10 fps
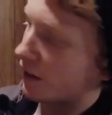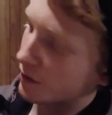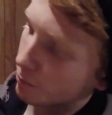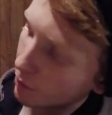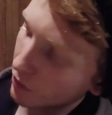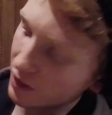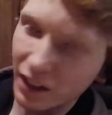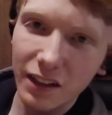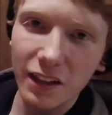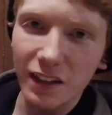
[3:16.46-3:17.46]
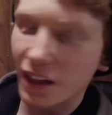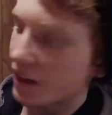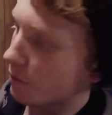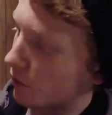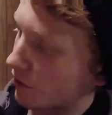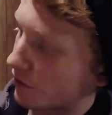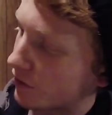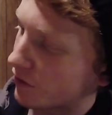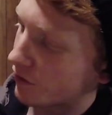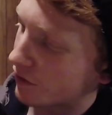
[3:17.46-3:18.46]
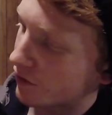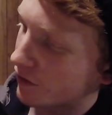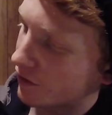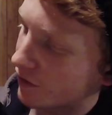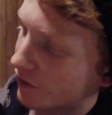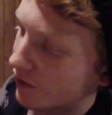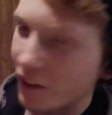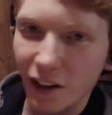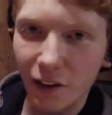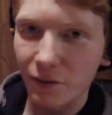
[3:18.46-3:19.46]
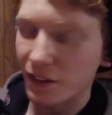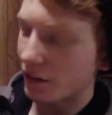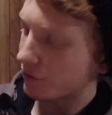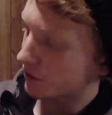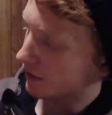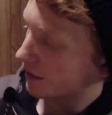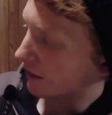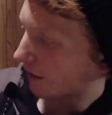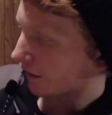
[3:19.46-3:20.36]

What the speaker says: It's built into the camera. I've never seen that.